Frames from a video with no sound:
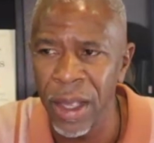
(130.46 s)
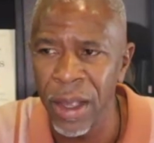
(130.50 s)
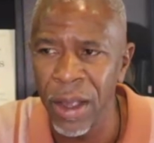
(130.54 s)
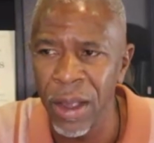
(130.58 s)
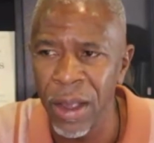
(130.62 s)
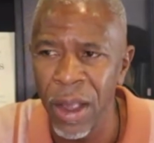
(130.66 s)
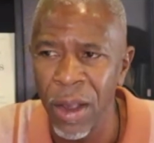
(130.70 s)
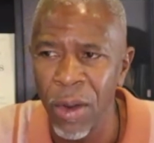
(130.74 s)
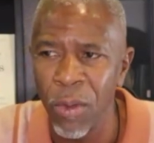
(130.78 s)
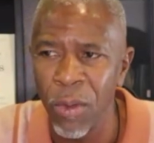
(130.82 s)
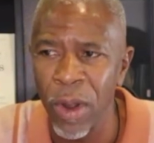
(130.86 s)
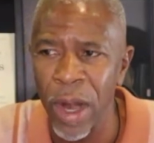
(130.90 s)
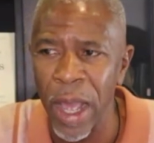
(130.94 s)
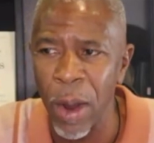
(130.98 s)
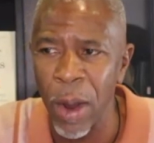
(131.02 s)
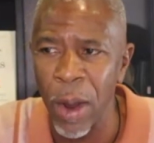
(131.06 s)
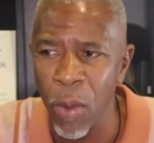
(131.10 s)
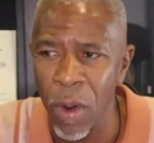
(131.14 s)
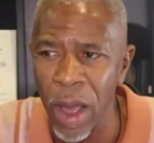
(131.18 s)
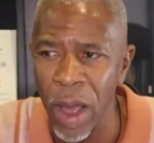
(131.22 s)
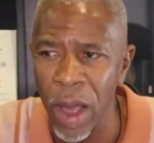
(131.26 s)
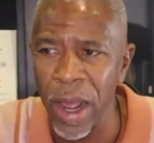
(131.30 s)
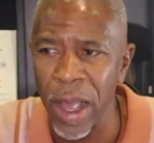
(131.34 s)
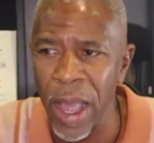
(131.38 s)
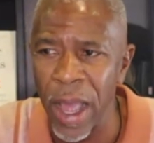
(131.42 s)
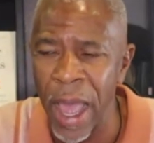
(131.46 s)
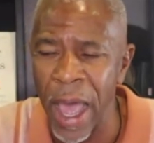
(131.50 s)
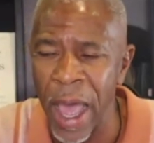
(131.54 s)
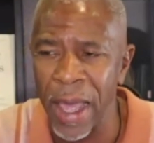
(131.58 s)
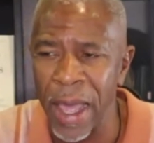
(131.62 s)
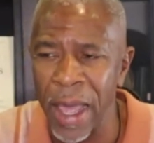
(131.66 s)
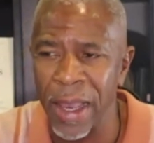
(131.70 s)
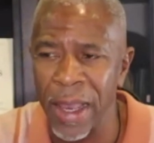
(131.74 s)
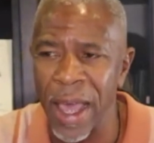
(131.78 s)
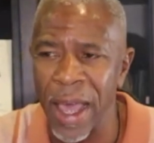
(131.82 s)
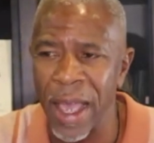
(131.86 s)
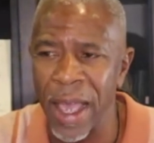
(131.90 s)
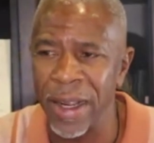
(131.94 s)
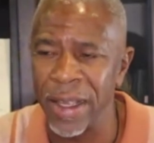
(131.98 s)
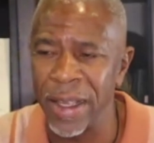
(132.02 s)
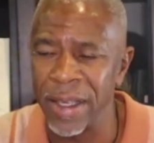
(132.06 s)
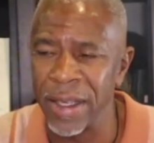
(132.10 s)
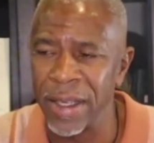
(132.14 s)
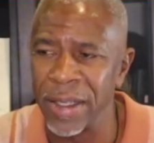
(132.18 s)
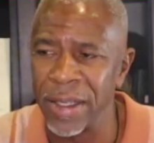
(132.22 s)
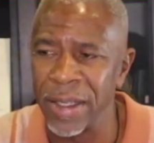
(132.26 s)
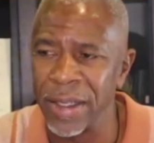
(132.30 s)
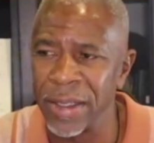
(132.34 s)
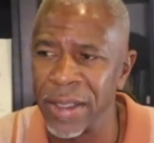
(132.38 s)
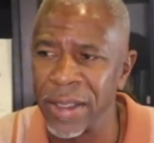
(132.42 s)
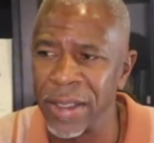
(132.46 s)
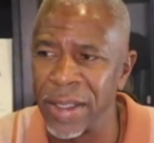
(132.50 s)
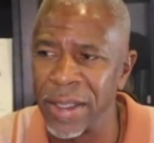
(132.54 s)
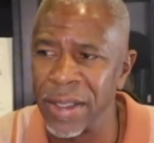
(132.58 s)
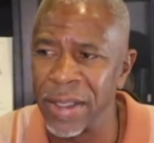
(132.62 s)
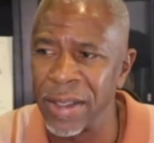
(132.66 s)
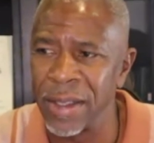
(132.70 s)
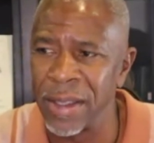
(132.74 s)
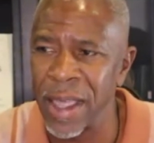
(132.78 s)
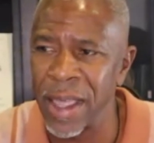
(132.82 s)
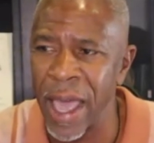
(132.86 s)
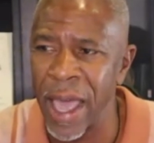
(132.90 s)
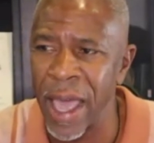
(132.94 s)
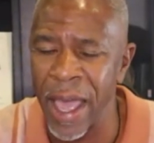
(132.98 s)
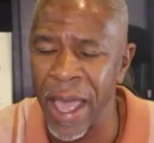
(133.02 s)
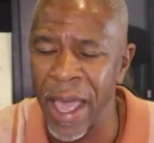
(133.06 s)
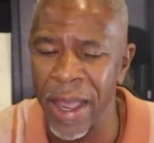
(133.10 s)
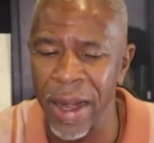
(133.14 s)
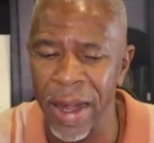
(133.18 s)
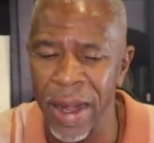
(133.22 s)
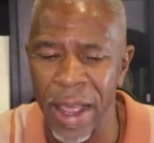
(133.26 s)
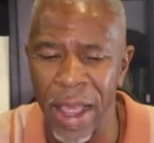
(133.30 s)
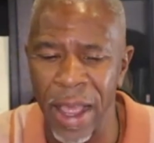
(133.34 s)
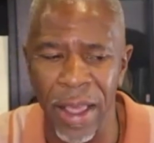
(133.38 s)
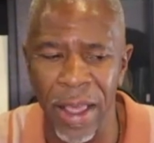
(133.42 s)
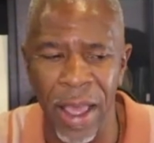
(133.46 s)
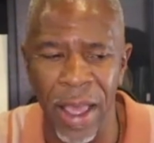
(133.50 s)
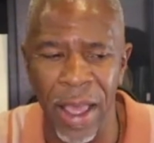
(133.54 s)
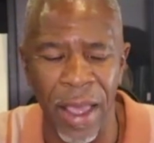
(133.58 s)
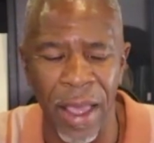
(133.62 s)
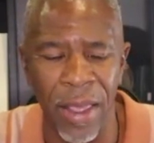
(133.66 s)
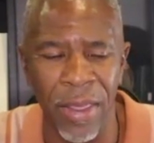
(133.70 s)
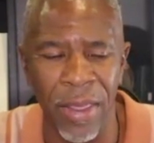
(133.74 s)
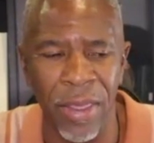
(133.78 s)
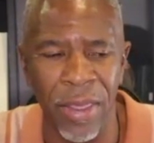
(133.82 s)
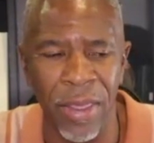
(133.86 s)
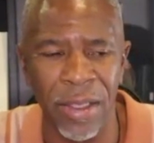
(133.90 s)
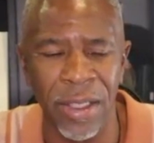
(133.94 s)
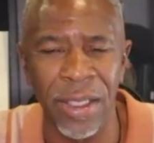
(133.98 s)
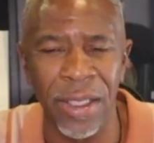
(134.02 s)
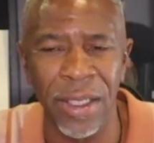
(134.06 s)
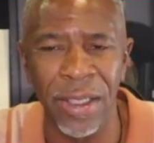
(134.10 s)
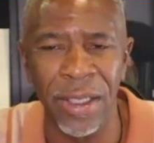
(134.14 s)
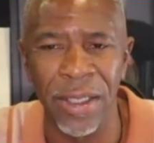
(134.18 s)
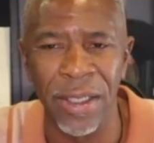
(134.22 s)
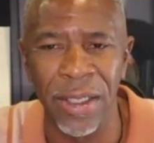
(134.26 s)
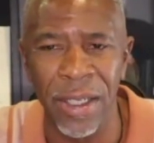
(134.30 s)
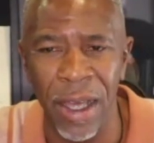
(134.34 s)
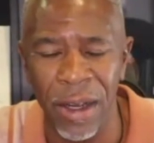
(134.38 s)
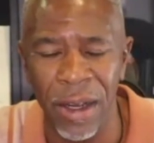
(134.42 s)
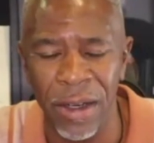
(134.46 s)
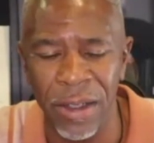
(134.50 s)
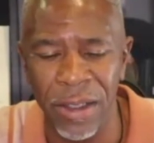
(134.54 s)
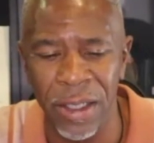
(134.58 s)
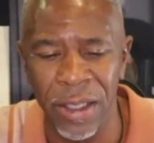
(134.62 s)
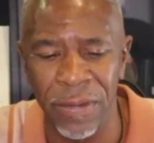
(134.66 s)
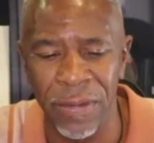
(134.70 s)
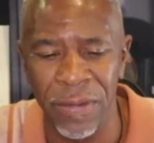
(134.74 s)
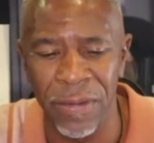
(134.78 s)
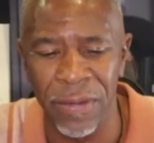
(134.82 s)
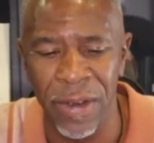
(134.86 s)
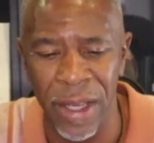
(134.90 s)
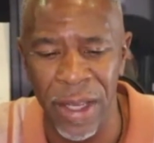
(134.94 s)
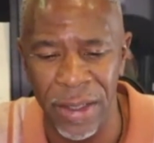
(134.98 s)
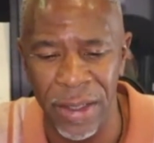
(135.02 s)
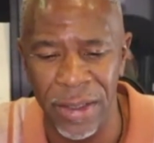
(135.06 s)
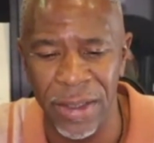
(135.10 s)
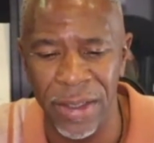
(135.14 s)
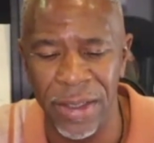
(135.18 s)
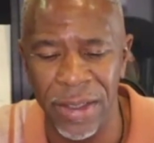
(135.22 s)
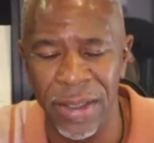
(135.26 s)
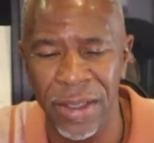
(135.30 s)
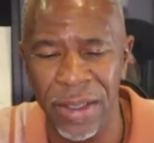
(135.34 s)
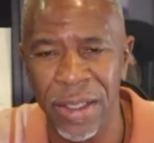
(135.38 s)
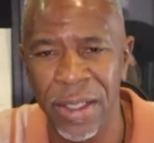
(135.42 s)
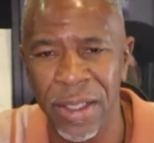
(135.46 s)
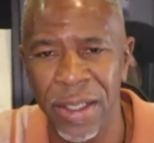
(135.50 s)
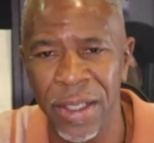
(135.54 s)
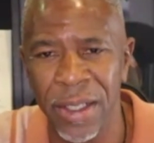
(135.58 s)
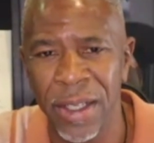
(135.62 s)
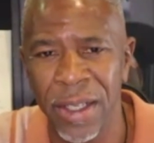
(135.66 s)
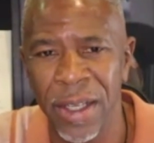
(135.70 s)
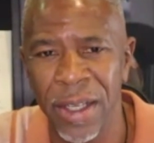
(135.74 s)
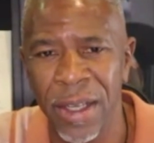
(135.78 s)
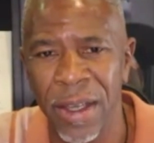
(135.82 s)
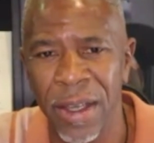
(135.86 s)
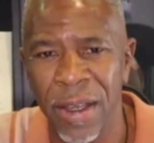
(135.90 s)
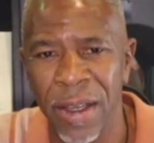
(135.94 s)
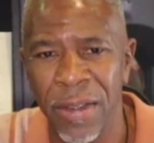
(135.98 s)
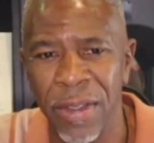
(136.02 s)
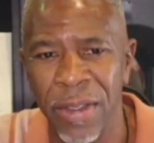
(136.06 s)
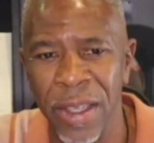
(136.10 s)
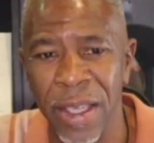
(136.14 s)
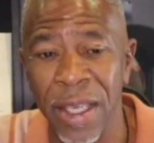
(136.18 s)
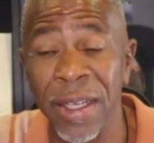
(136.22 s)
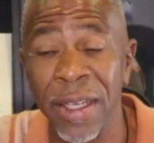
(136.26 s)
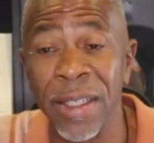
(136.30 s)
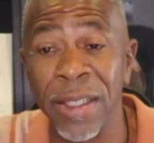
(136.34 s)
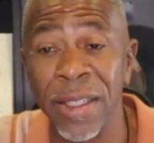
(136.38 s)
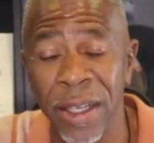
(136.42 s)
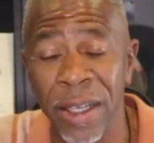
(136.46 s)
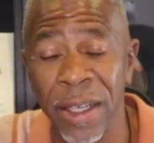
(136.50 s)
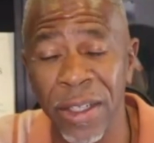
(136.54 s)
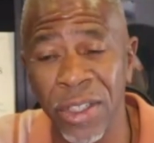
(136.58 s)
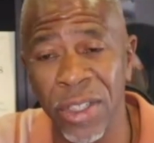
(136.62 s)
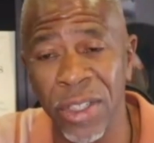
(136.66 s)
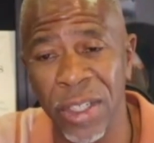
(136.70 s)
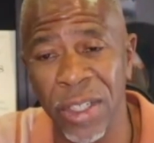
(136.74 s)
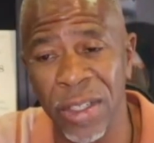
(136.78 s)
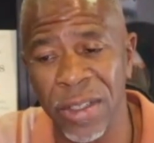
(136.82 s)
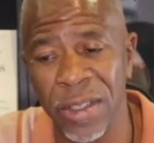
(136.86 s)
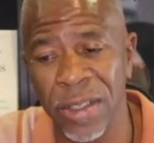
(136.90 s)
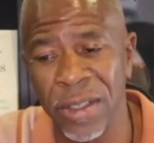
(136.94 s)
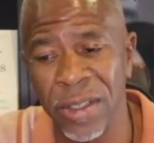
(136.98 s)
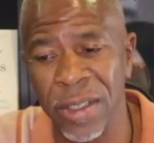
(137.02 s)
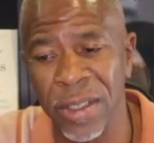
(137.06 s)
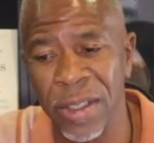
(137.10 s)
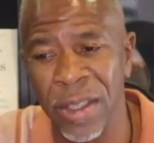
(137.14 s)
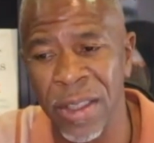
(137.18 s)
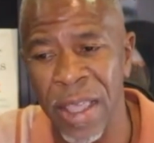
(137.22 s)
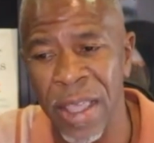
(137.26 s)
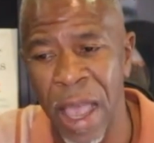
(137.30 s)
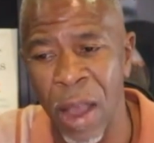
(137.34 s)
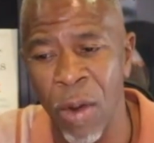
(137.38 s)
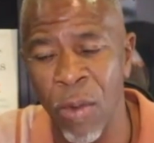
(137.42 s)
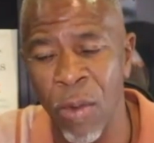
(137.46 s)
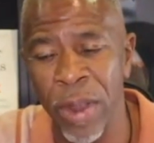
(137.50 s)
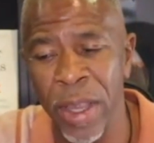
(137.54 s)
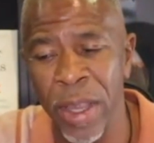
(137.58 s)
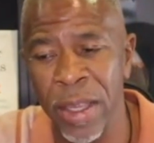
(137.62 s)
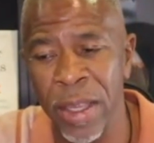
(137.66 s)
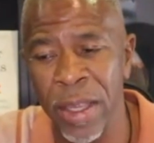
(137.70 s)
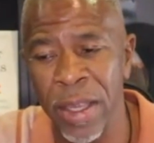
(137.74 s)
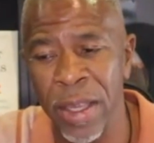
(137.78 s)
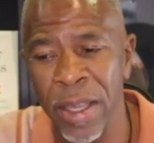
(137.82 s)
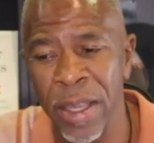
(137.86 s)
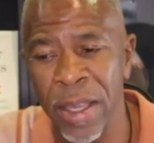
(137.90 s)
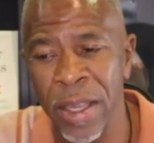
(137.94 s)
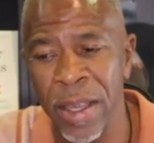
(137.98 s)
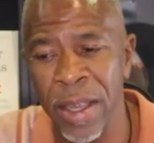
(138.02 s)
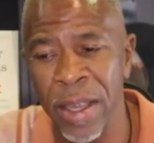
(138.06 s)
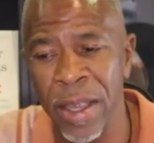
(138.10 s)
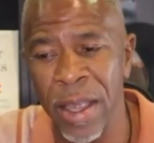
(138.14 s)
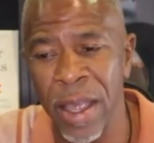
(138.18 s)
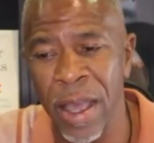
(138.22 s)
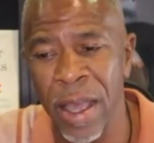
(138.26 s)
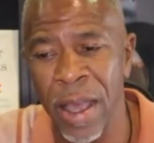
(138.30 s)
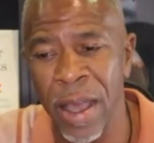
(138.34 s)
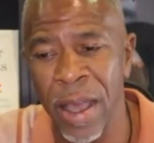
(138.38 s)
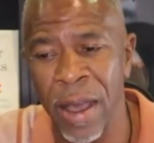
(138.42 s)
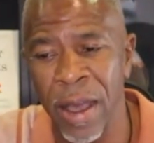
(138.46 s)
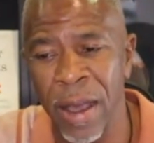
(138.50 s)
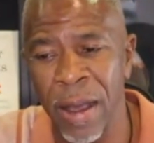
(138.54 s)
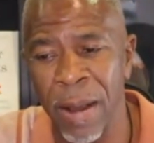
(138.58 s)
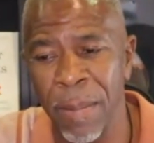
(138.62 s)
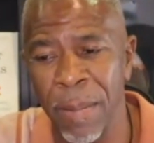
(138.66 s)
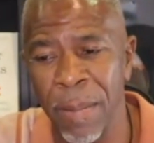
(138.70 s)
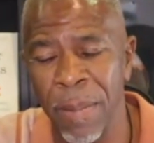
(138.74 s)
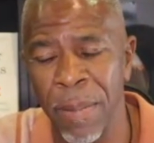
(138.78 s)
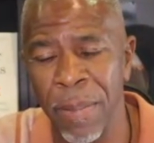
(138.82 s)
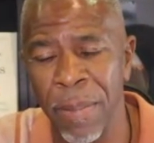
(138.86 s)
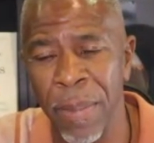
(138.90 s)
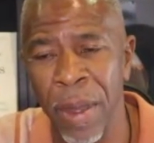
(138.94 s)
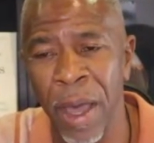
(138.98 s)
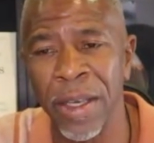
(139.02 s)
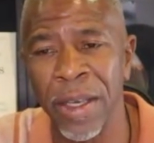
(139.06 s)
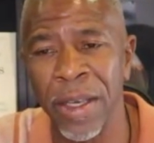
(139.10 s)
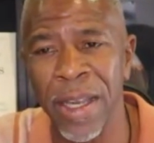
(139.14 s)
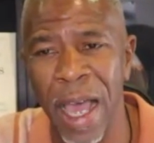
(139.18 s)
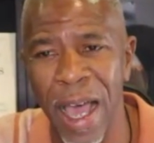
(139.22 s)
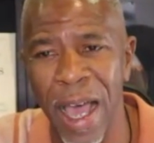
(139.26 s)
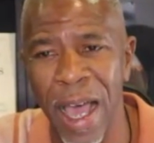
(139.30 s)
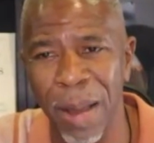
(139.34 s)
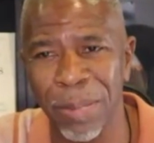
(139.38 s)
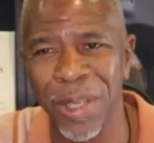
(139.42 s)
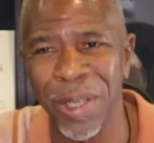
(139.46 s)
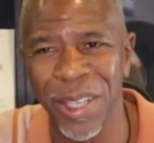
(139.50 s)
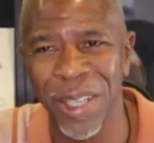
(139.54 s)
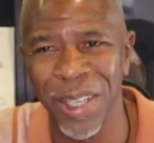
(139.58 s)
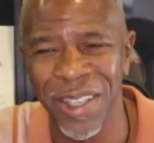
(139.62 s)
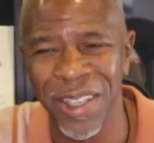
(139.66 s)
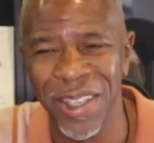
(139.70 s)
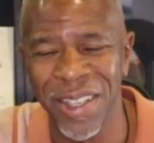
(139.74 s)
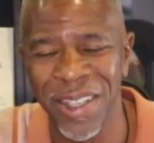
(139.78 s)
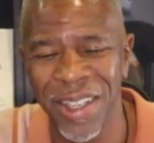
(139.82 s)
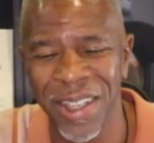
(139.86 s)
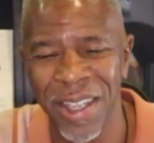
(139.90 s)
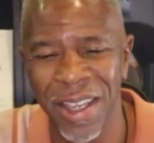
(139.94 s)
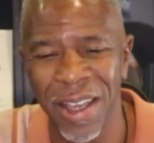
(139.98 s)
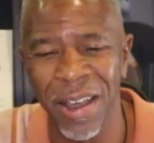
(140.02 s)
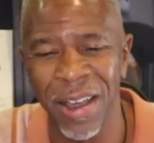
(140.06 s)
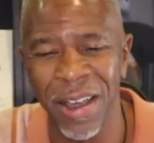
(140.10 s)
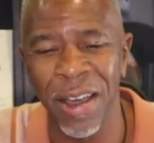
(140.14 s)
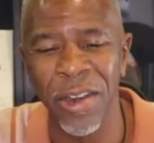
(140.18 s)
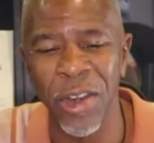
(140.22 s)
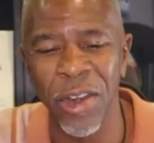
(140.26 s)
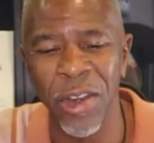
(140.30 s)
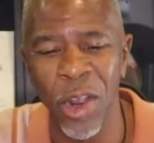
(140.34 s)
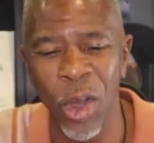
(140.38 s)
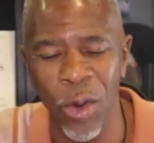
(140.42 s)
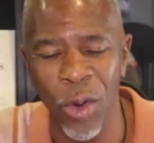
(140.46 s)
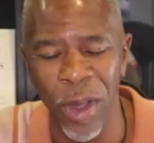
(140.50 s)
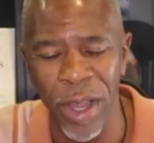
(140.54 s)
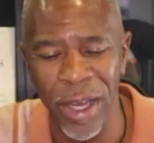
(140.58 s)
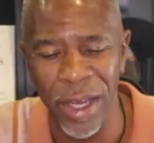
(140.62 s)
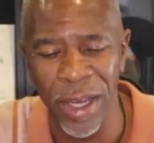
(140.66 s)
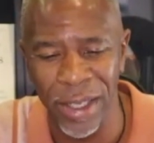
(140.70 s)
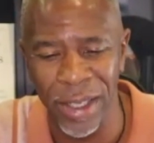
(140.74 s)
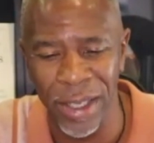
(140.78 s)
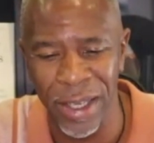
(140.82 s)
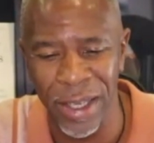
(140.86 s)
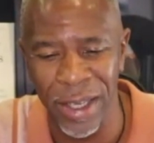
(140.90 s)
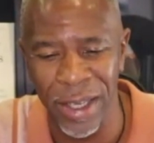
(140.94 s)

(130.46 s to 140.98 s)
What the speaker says: What I want to highlight is that the seductiveness, the addictions that we adopt unknowingly